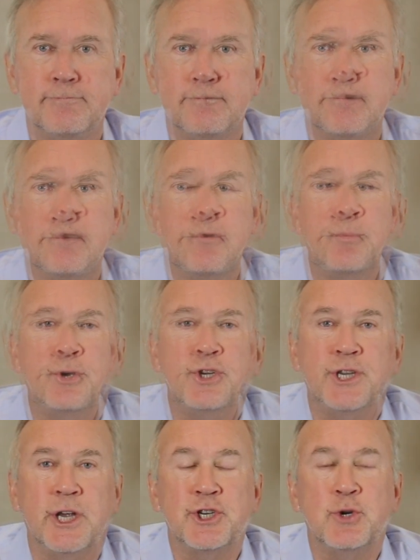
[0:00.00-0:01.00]
Driver
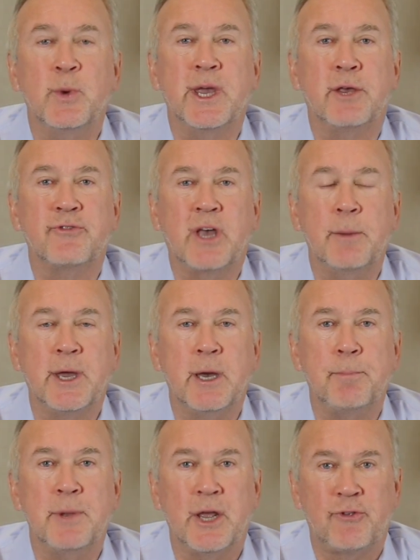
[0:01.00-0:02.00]
Appreciation Week is coming
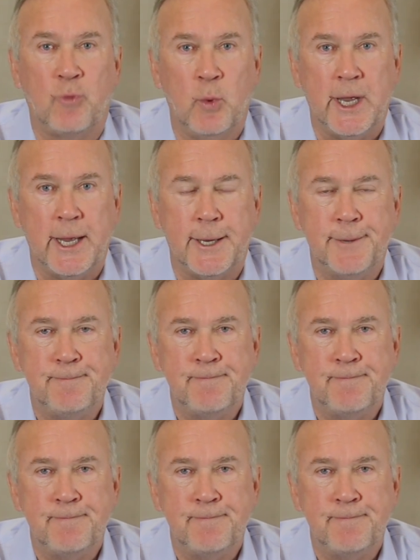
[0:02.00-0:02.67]
up next week,